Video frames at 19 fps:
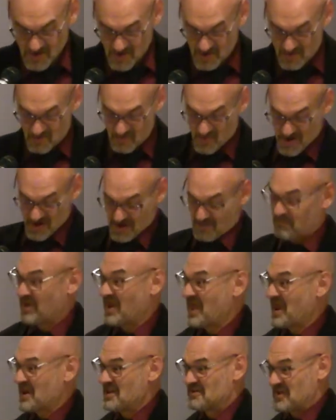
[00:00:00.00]
run a
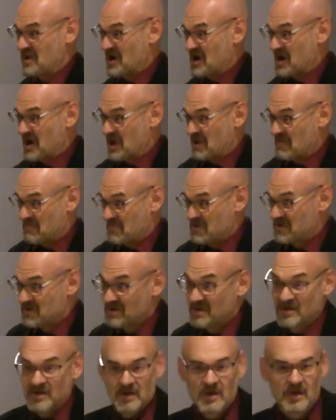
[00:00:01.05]
planetarium.
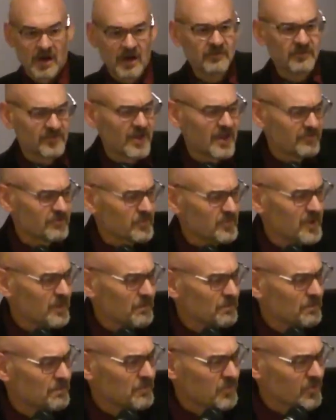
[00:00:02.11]
I just have to be a
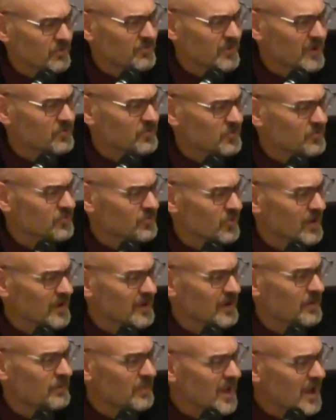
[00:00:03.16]
professor so I
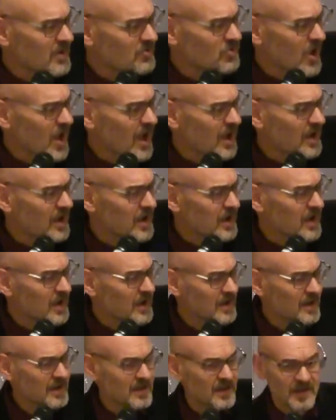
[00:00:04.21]
get a paycheck.
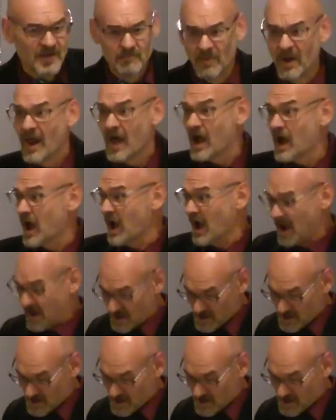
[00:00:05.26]
But I